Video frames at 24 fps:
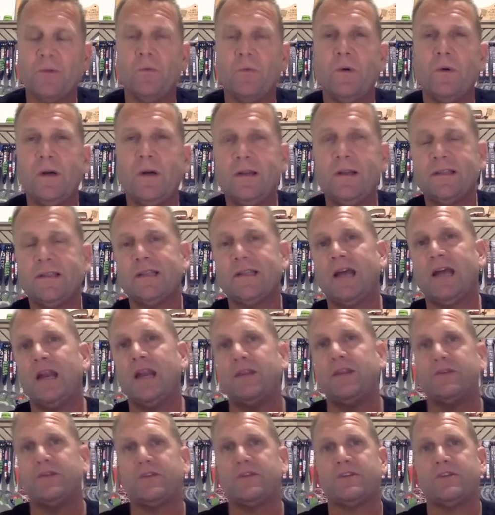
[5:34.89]
1 is kind
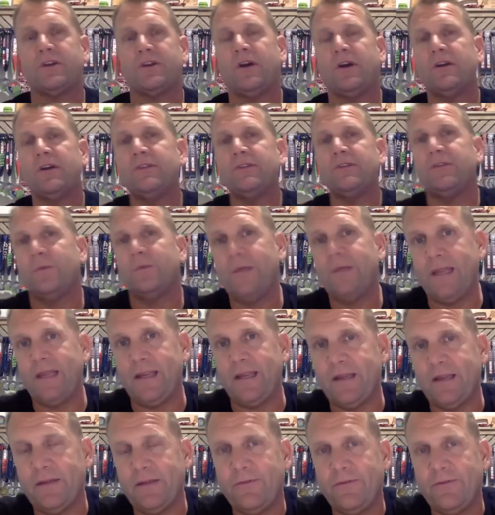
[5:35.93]
of the start of the week